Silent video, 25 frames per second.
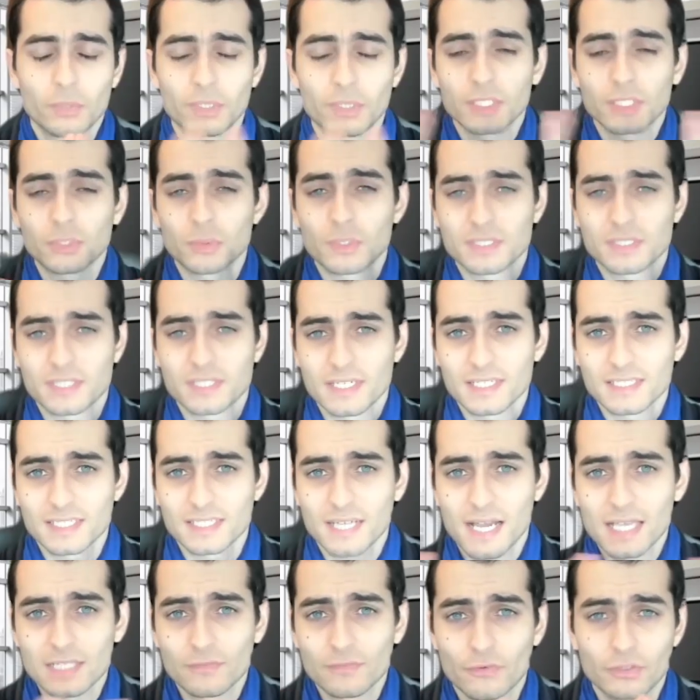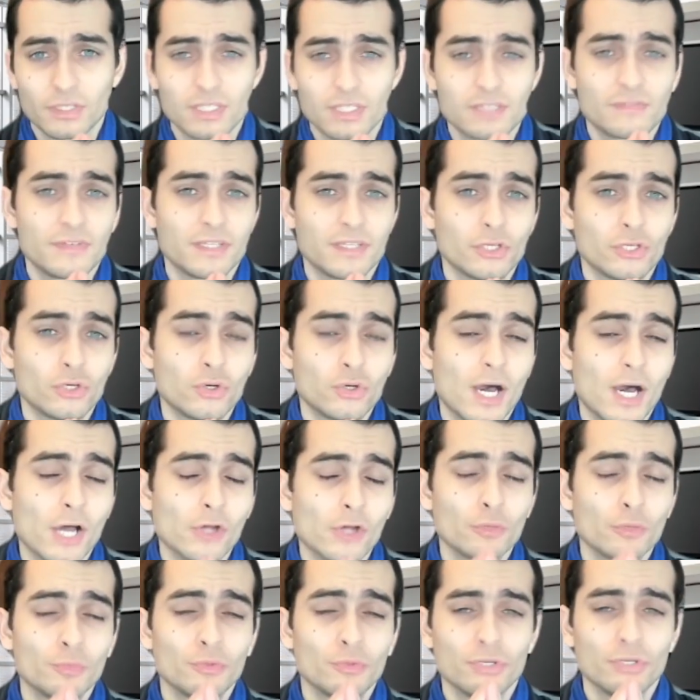Well, that was it, guys, for this video. I hope